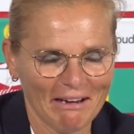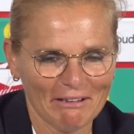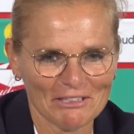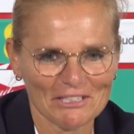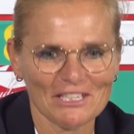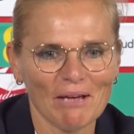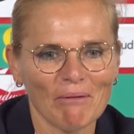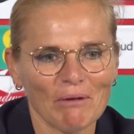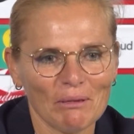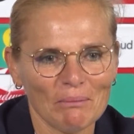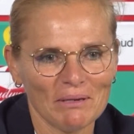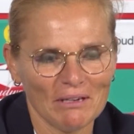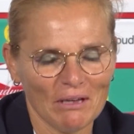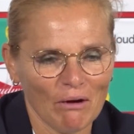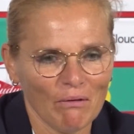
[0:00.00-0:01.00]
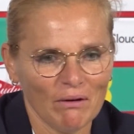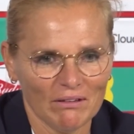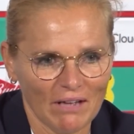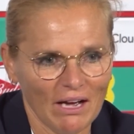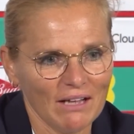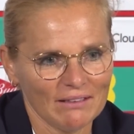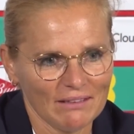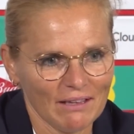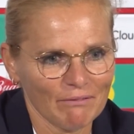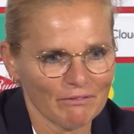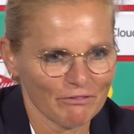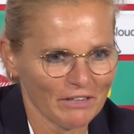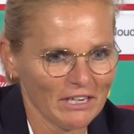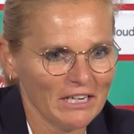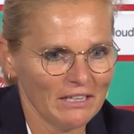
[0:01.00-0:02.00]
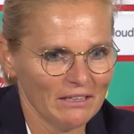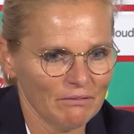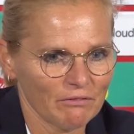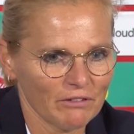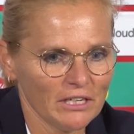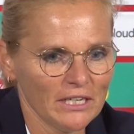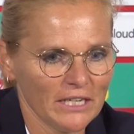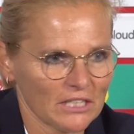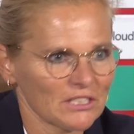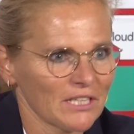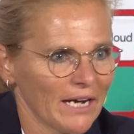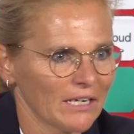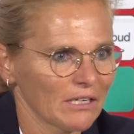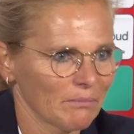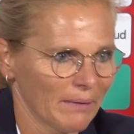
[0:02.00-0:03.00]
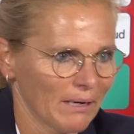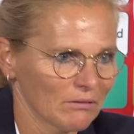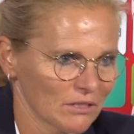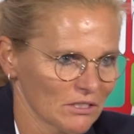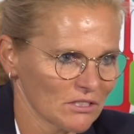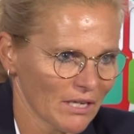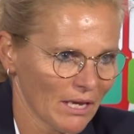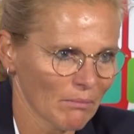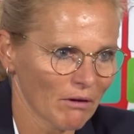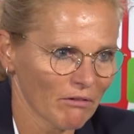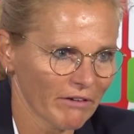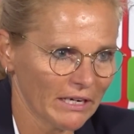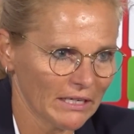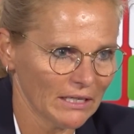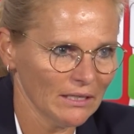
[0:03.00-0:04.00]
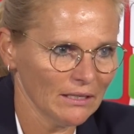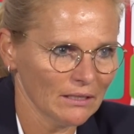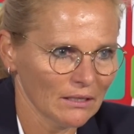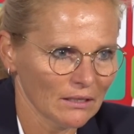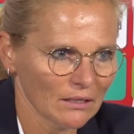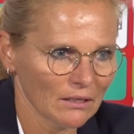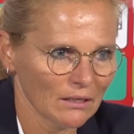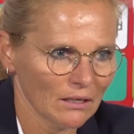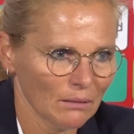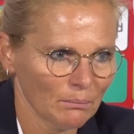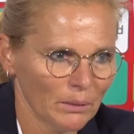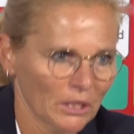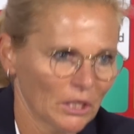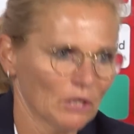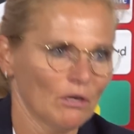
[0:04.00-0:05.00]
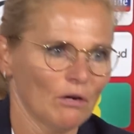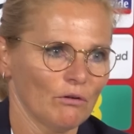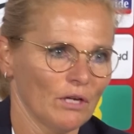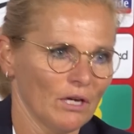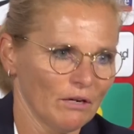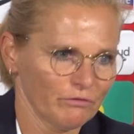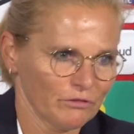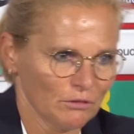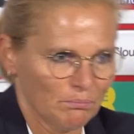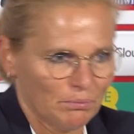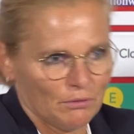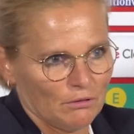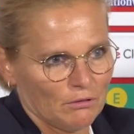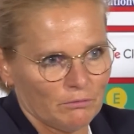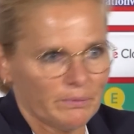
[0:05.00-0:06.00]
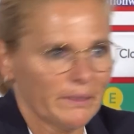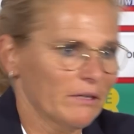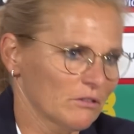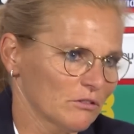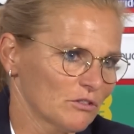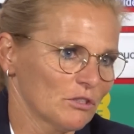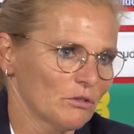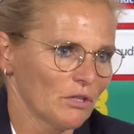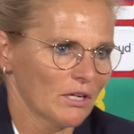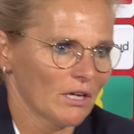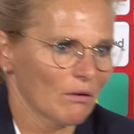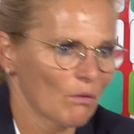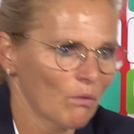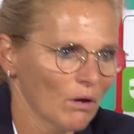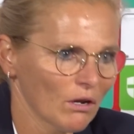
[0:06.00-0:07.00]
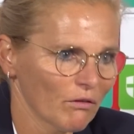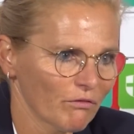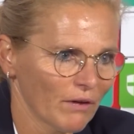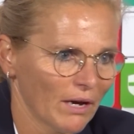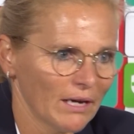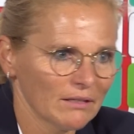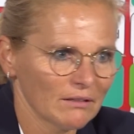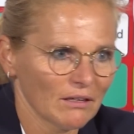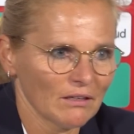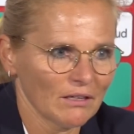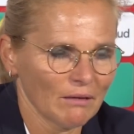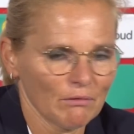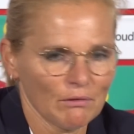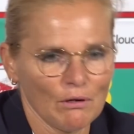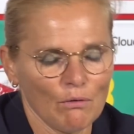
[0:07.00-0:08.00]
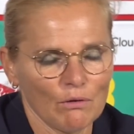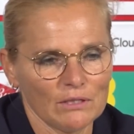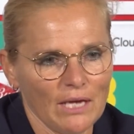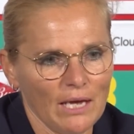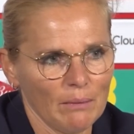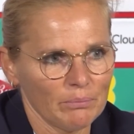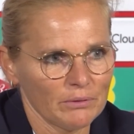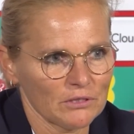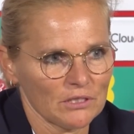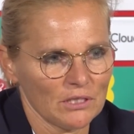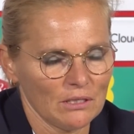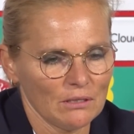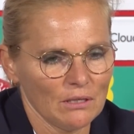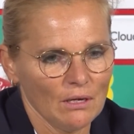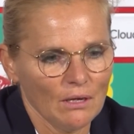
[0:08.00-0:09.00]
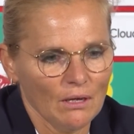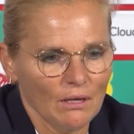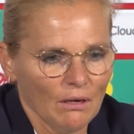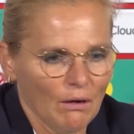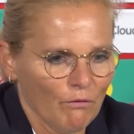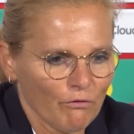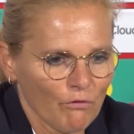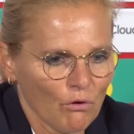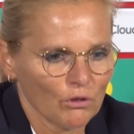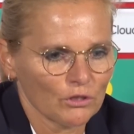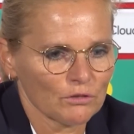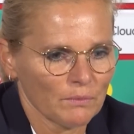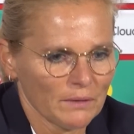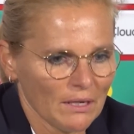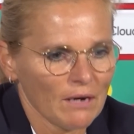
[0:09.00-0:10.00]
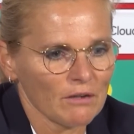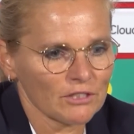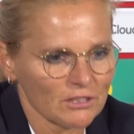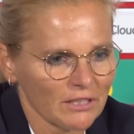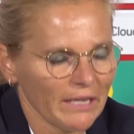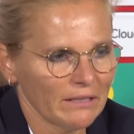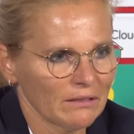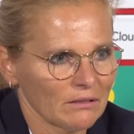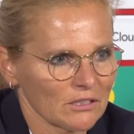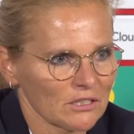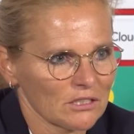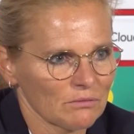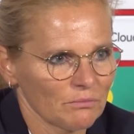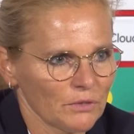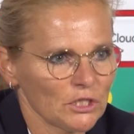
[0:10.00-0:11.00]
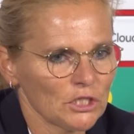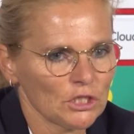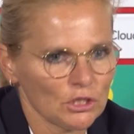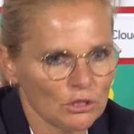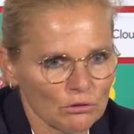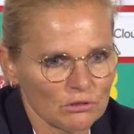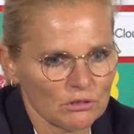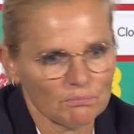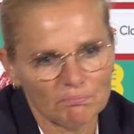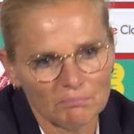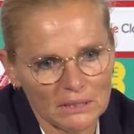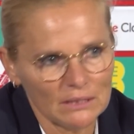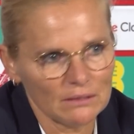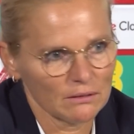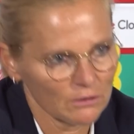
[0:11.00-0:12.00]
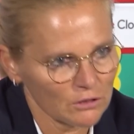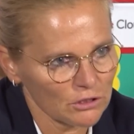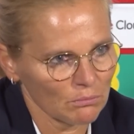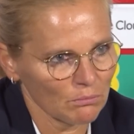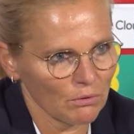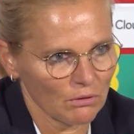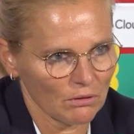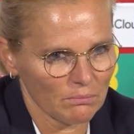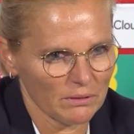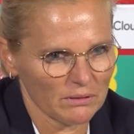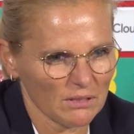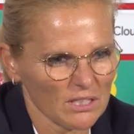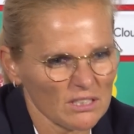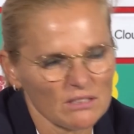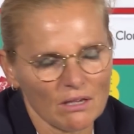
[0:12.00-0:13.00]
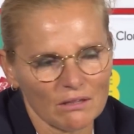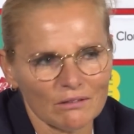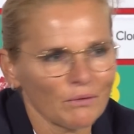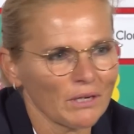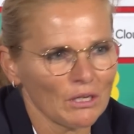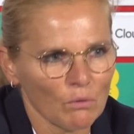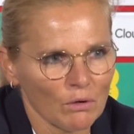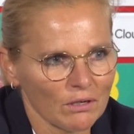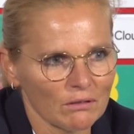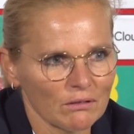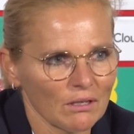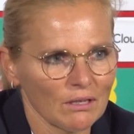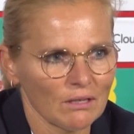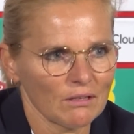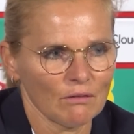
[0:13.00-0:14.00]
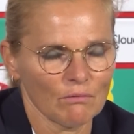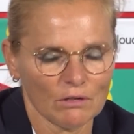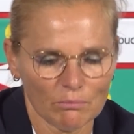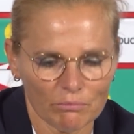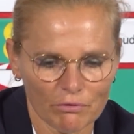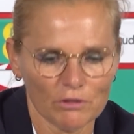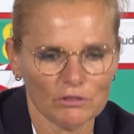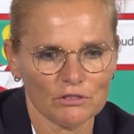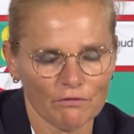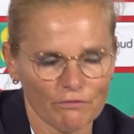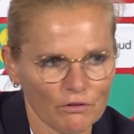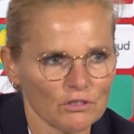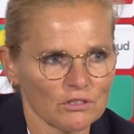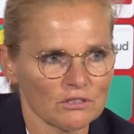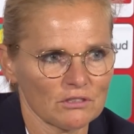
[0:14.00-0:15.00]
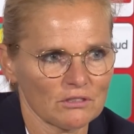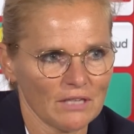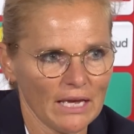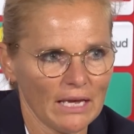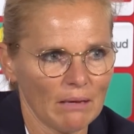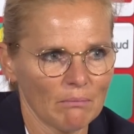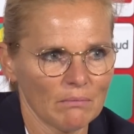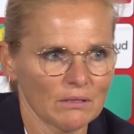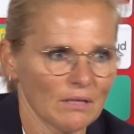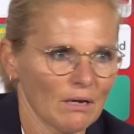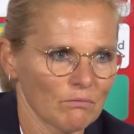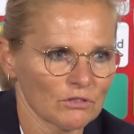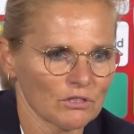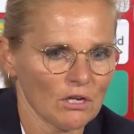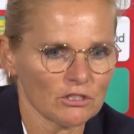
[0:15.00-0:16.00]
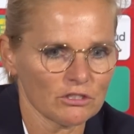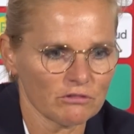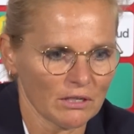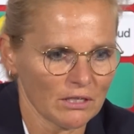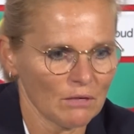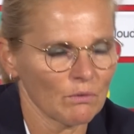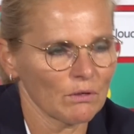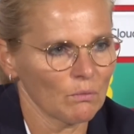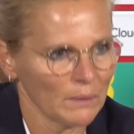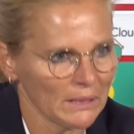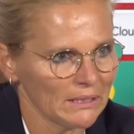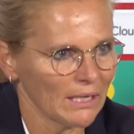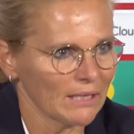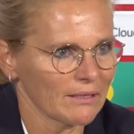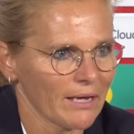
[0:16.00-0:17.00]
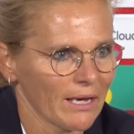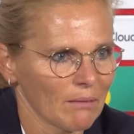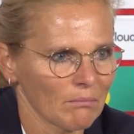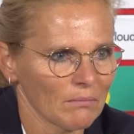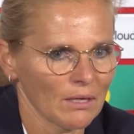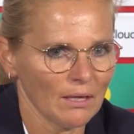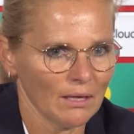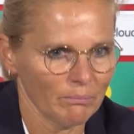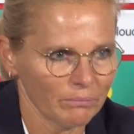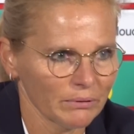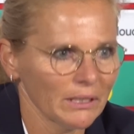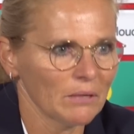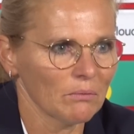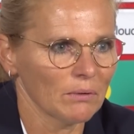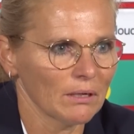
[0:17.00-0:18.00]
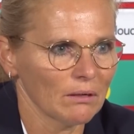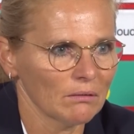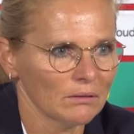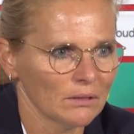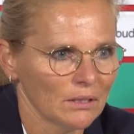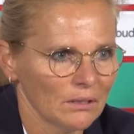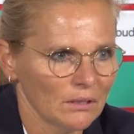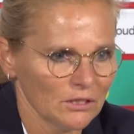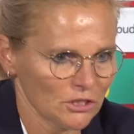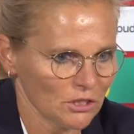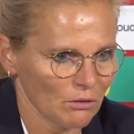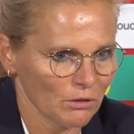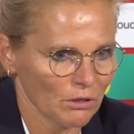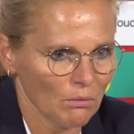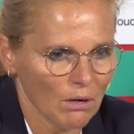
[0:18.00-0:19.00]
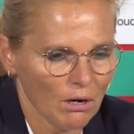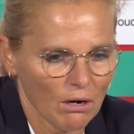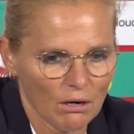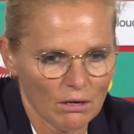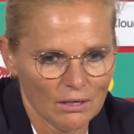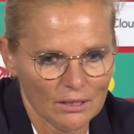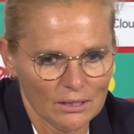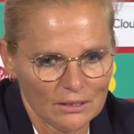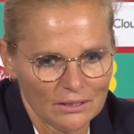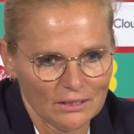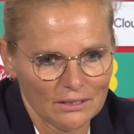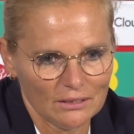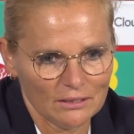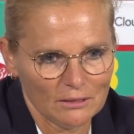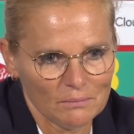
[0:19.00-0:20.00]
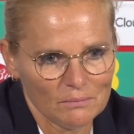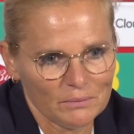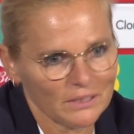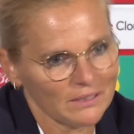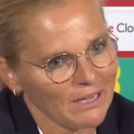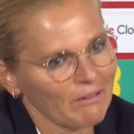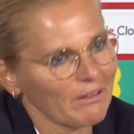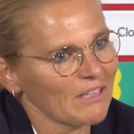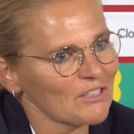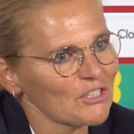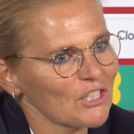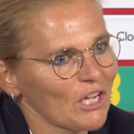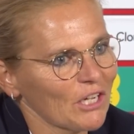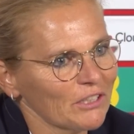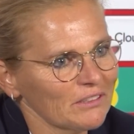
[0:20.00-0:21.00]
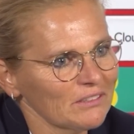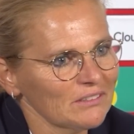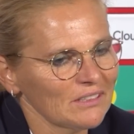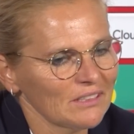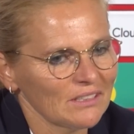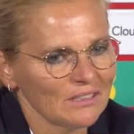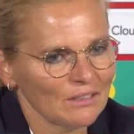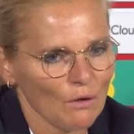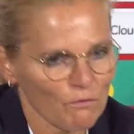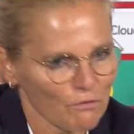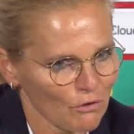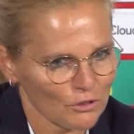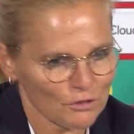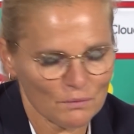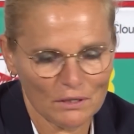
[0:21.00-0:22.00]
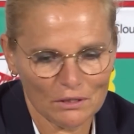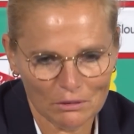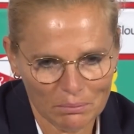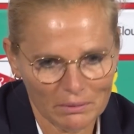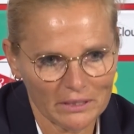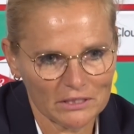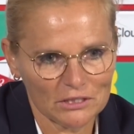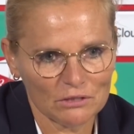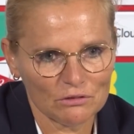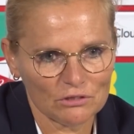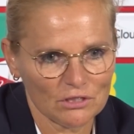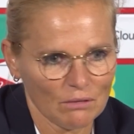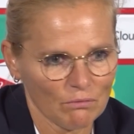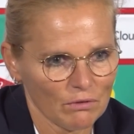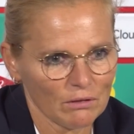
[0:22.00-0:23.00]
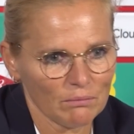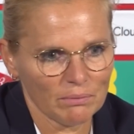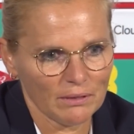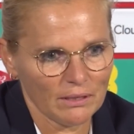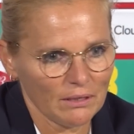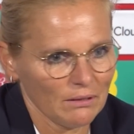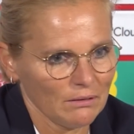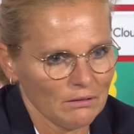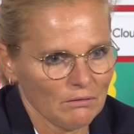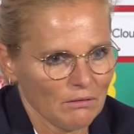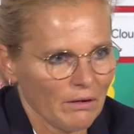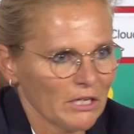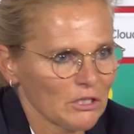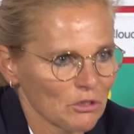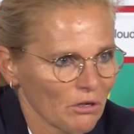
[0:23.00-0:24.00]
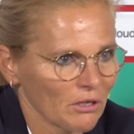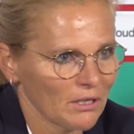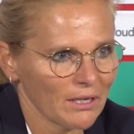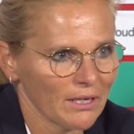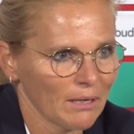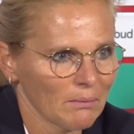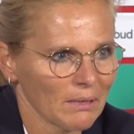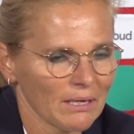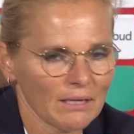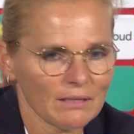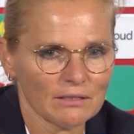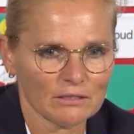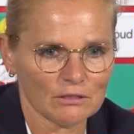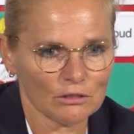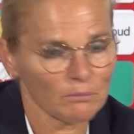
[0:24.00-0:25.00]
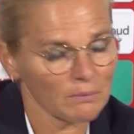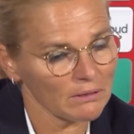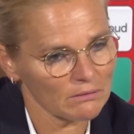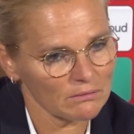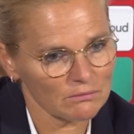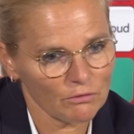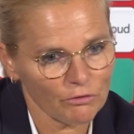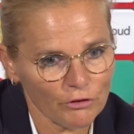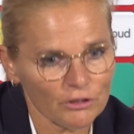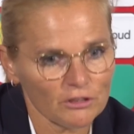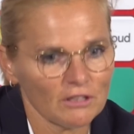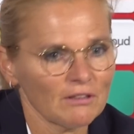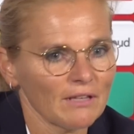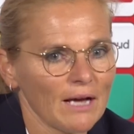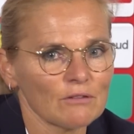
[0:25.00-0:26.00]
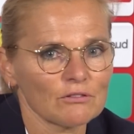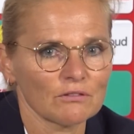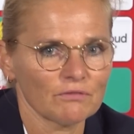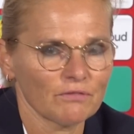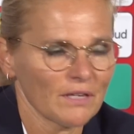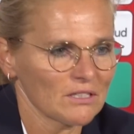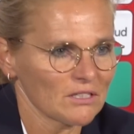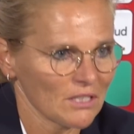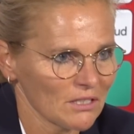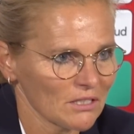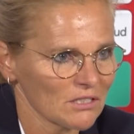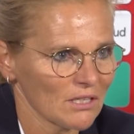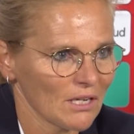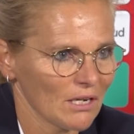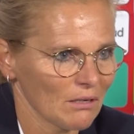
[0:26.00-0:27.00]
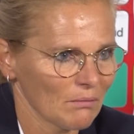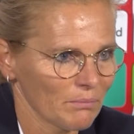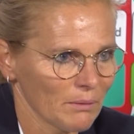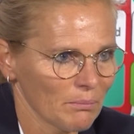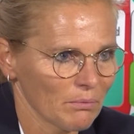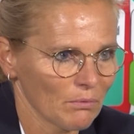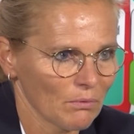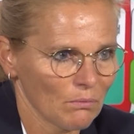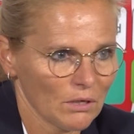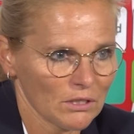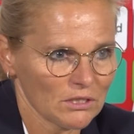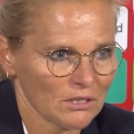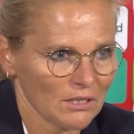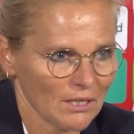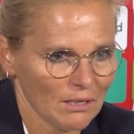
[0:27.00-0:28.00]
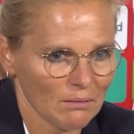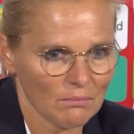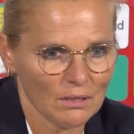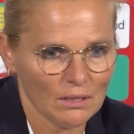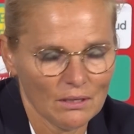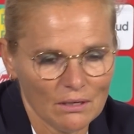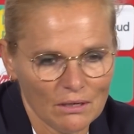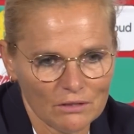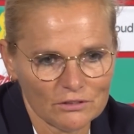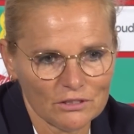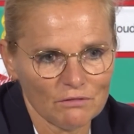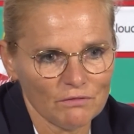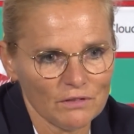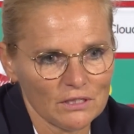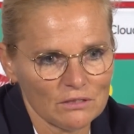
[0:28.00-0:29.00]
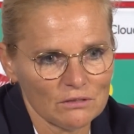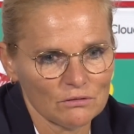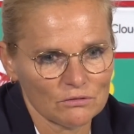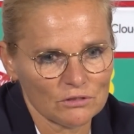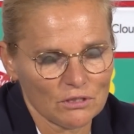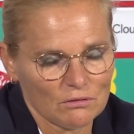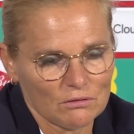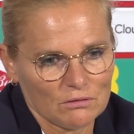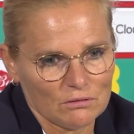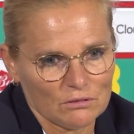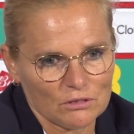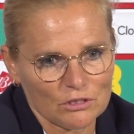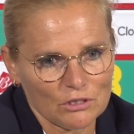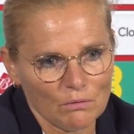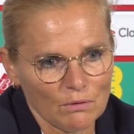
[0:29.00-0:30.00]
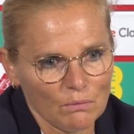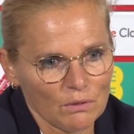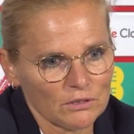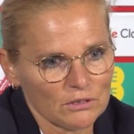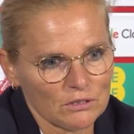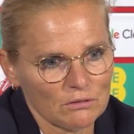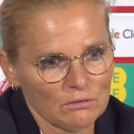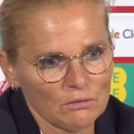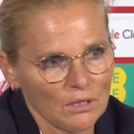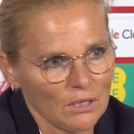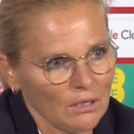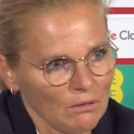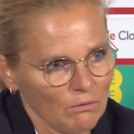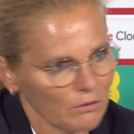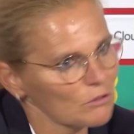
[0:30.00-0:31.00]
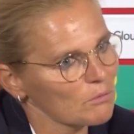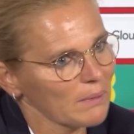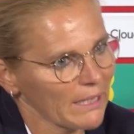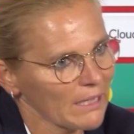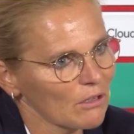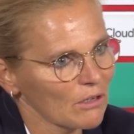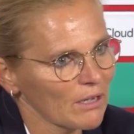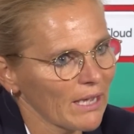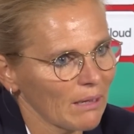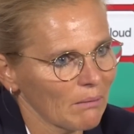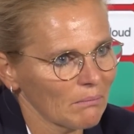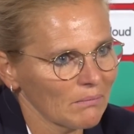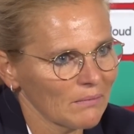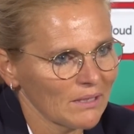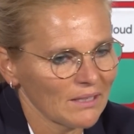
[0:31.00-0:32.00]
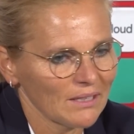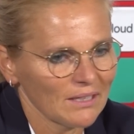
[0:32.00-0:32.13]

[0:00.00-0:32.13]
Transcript: I understand what you mean. No, I think I was really, really excited about this game already. But you know, you have to put it to bed until you get qualified. You never know what happens. And of course, with our standards, we should beat Luxembourg. But that's not the way you want to think. You want to approach the first game, and that was Austria. And you want to win that game and play well and show who you are. But now that's done. Of course, we're going to play Tuesday. We want to play, you know, enjoy the game again. There are going to be 30,000 fans in the stadium. People will watch the game on TV too. So we want to play a good game.